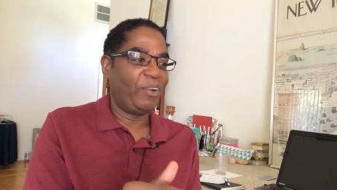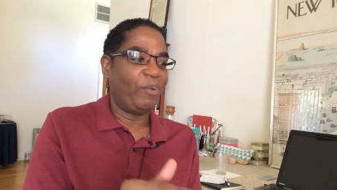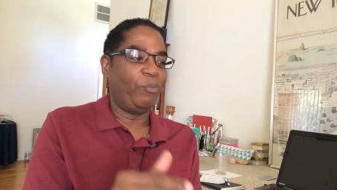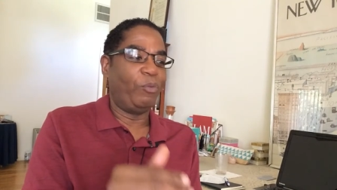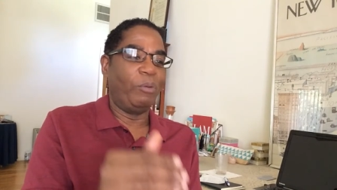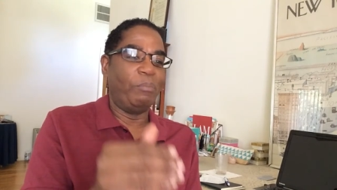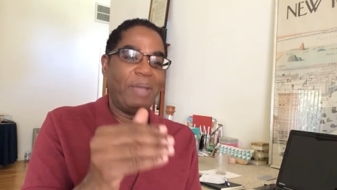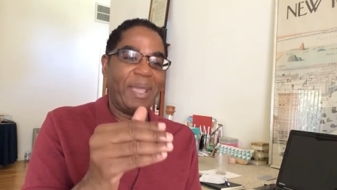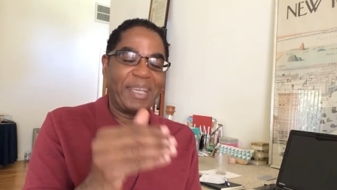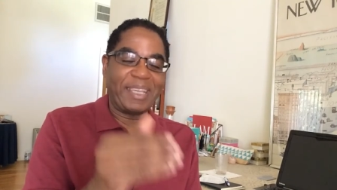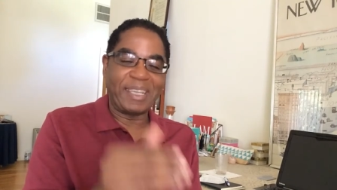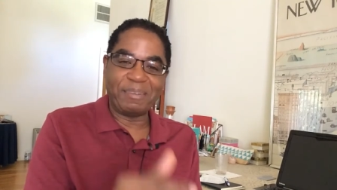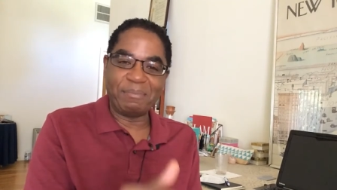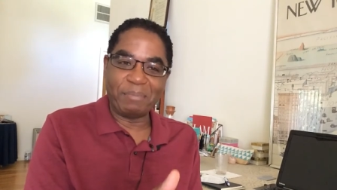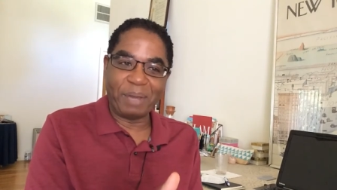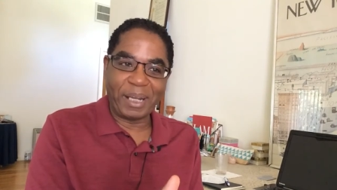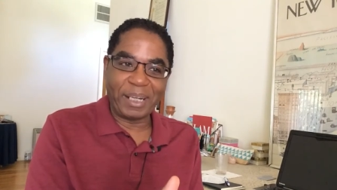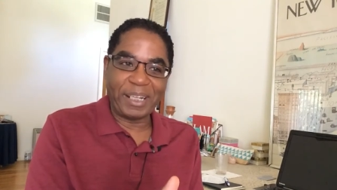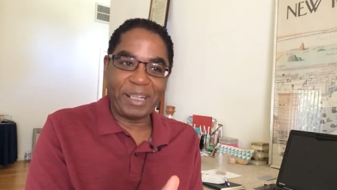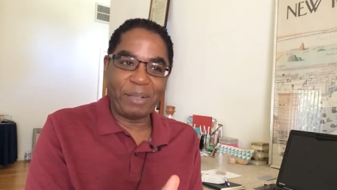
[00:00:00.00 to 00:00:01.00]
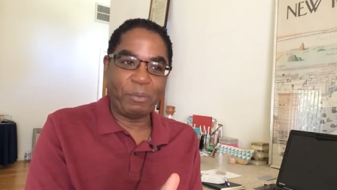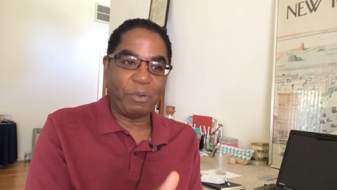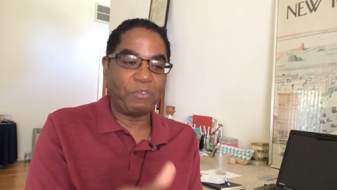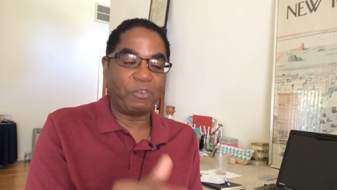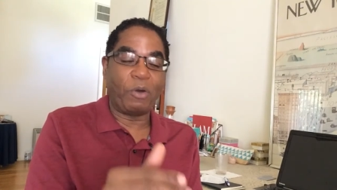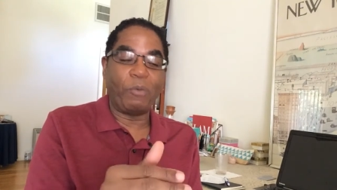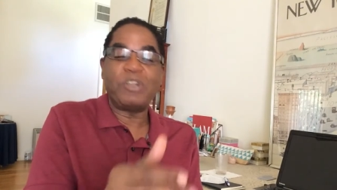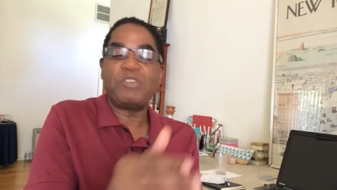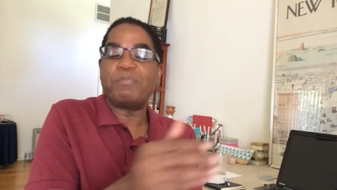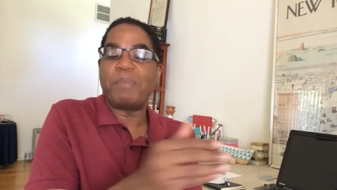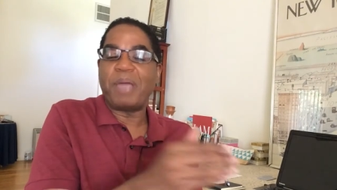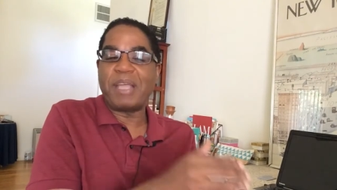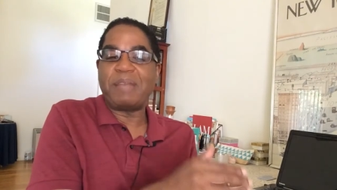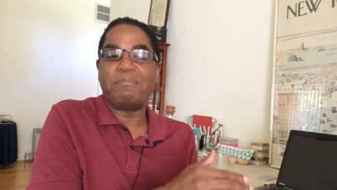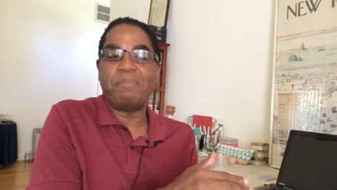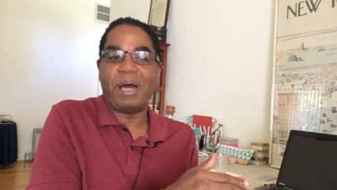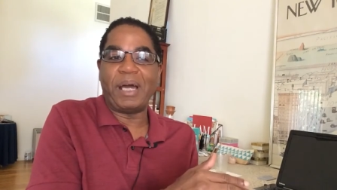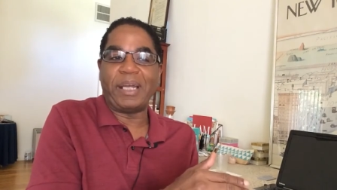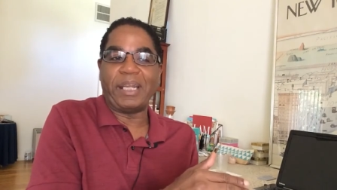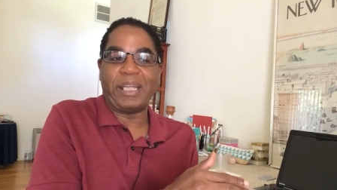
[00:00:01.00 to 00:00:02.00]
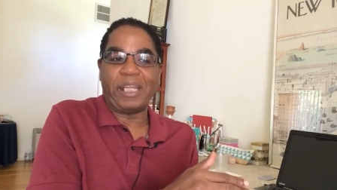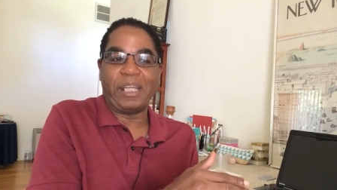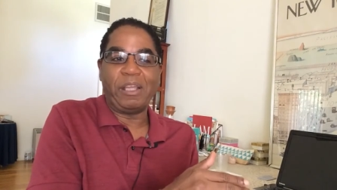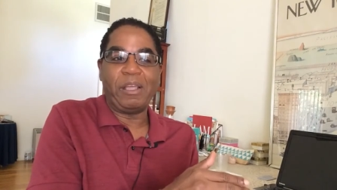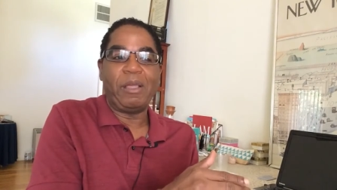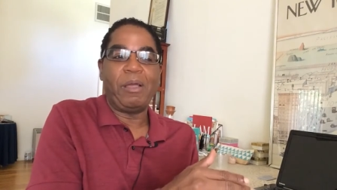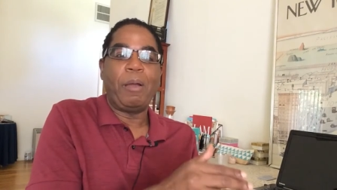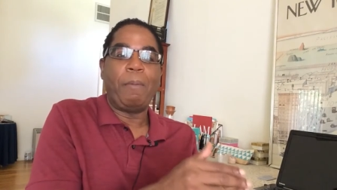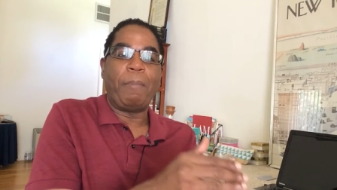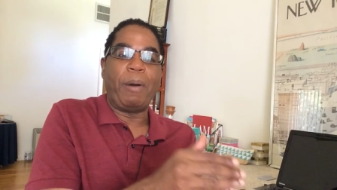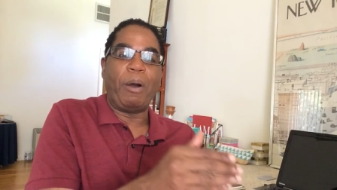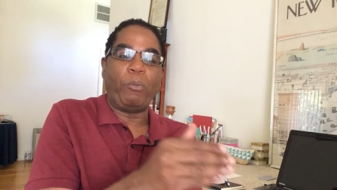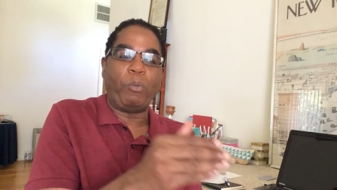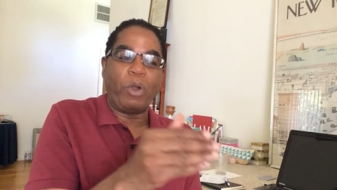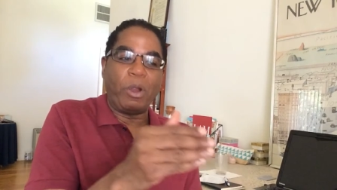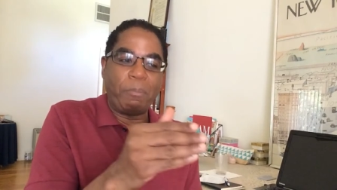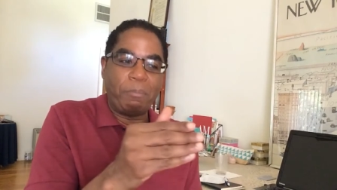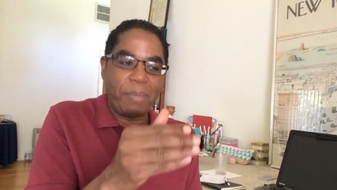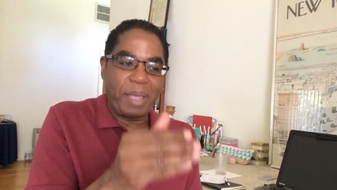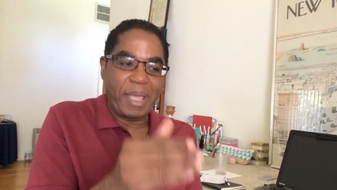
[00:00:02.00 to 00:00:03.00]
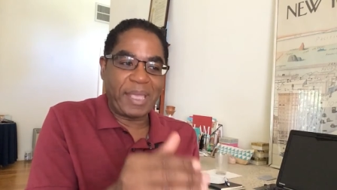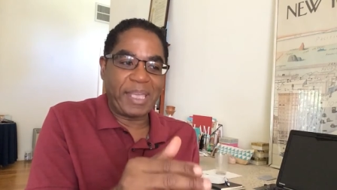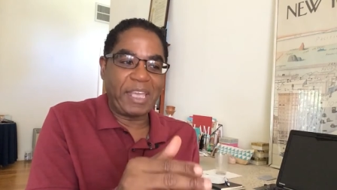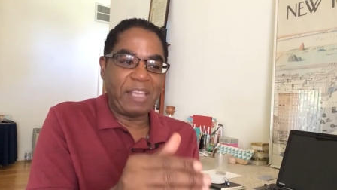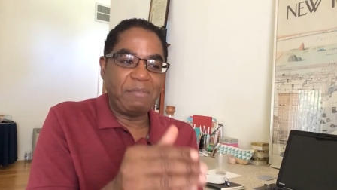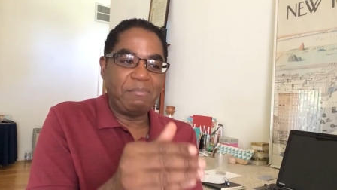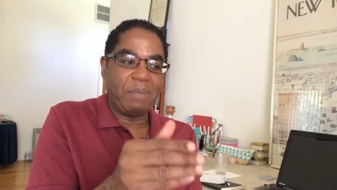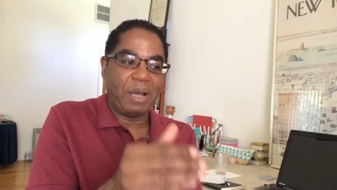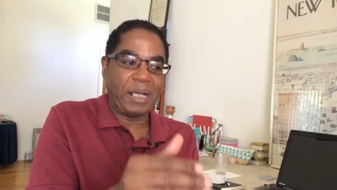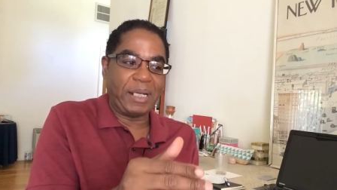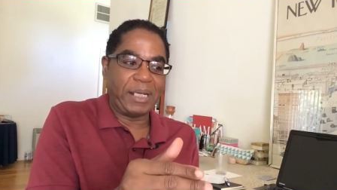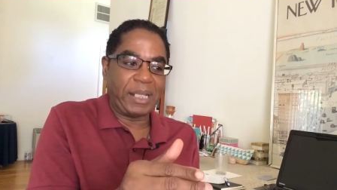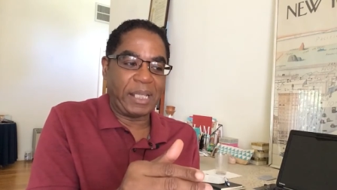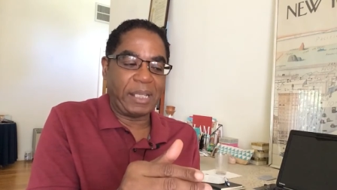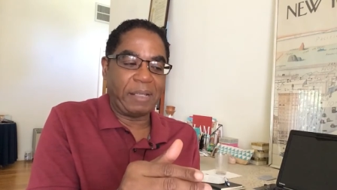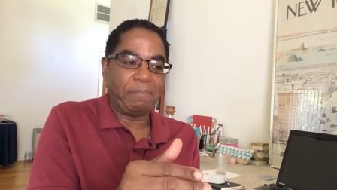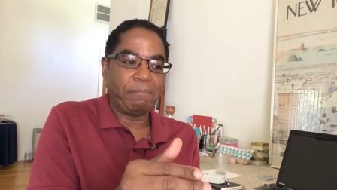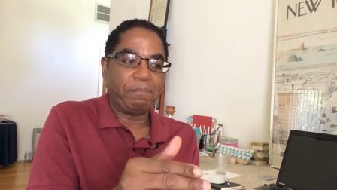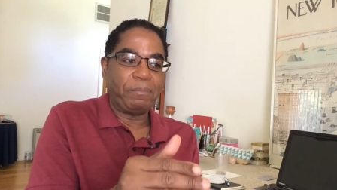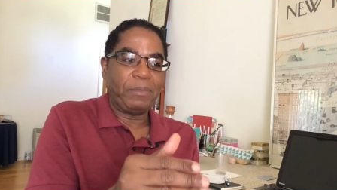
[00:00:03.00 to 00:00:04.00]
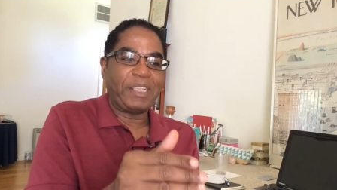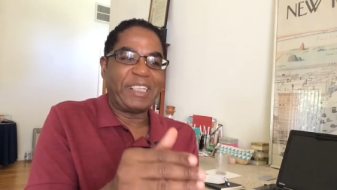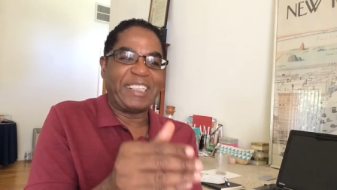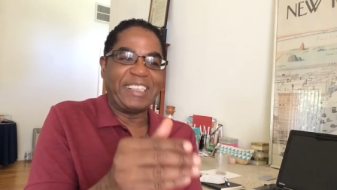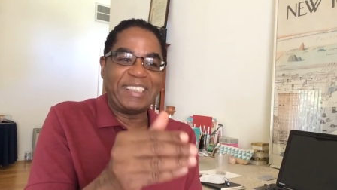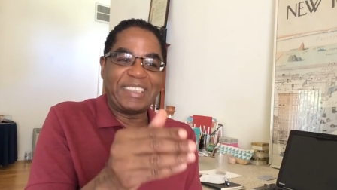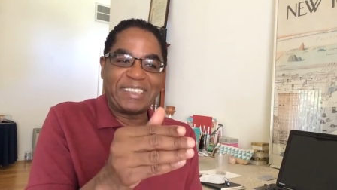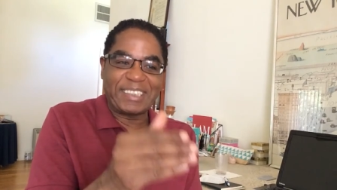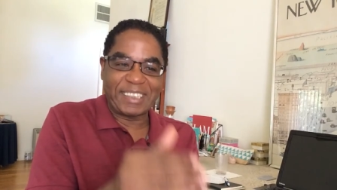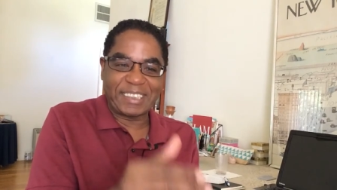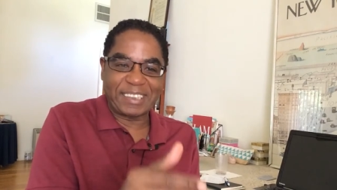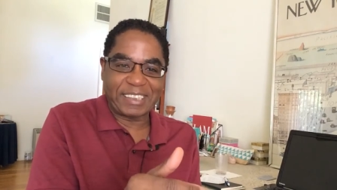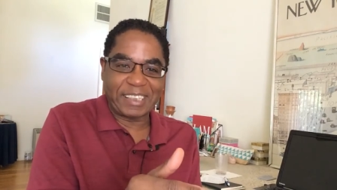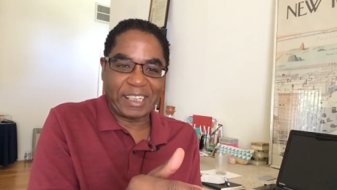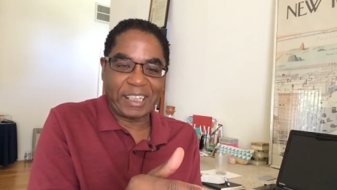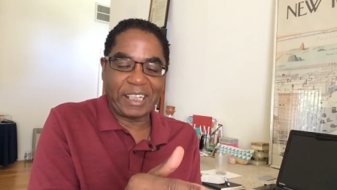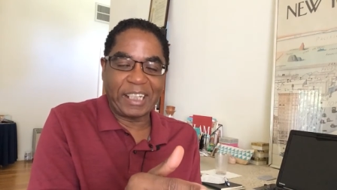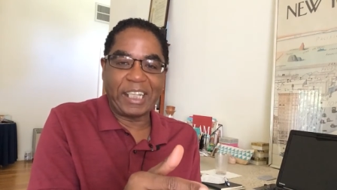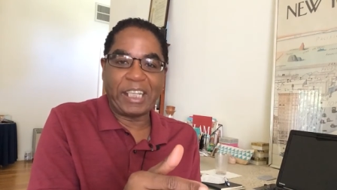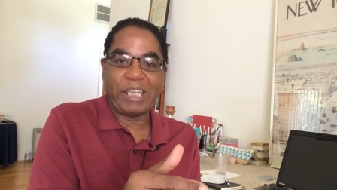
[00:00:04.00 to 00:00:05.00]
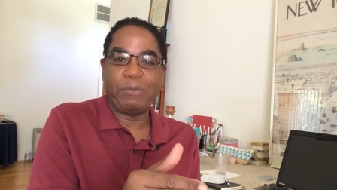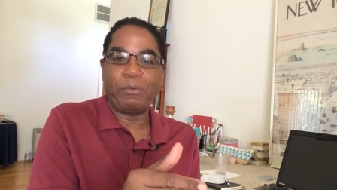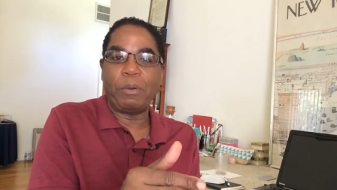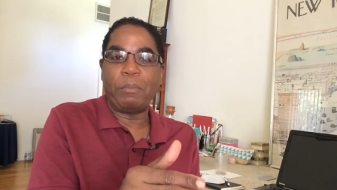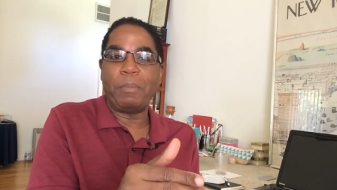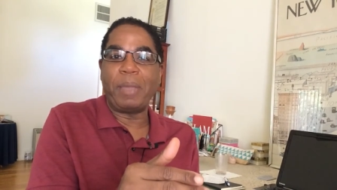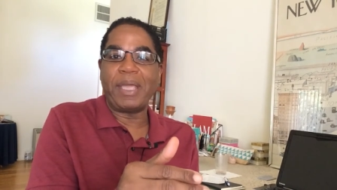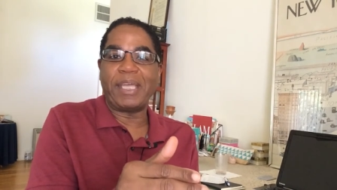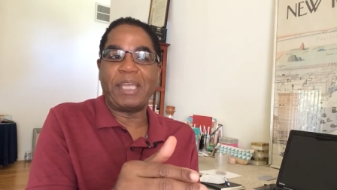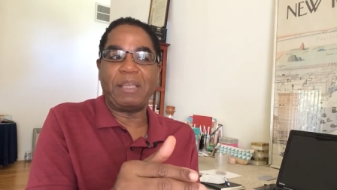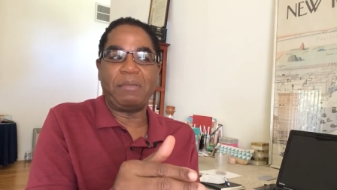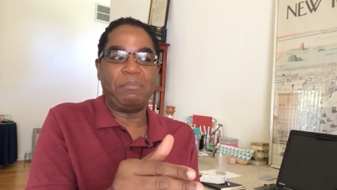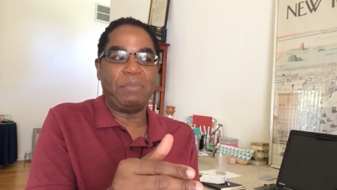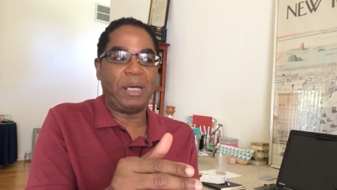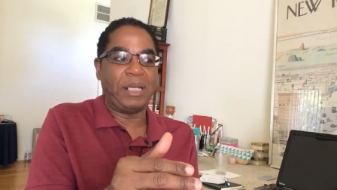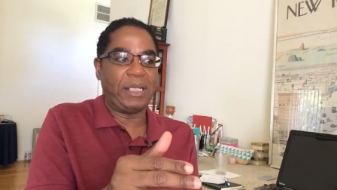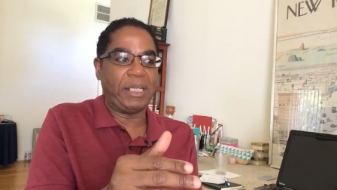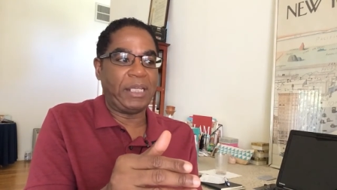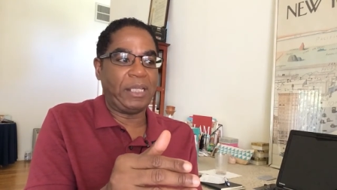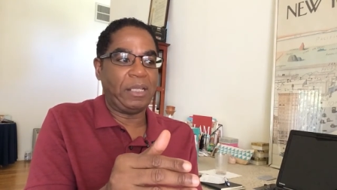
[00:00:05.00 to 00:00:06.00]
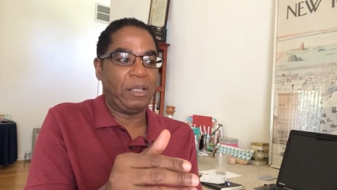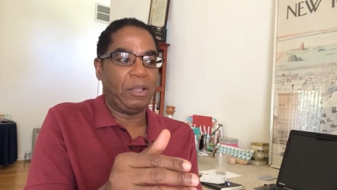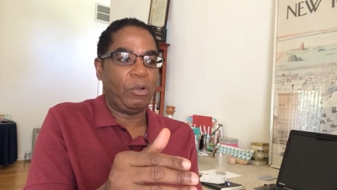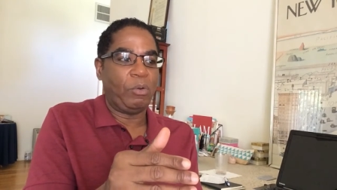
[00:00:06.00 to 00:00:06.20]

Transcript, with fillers: We're making money. We've always made money, but we're making money consistently. We're making money.